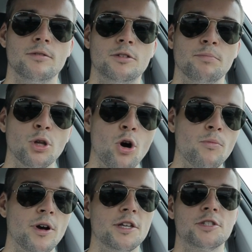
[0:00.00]

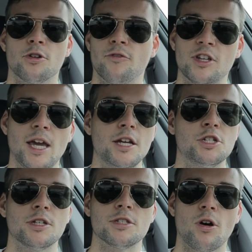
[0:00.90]
diplomas,
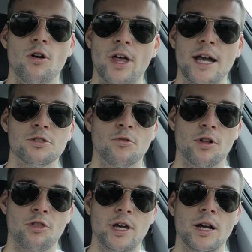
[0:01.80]
certifications, all that
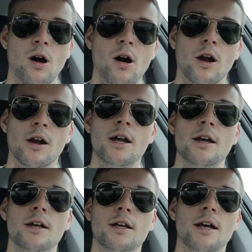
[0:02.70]
sort of thing are,
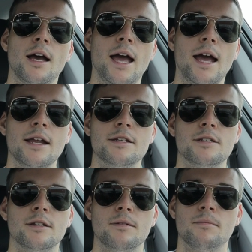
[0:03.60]
and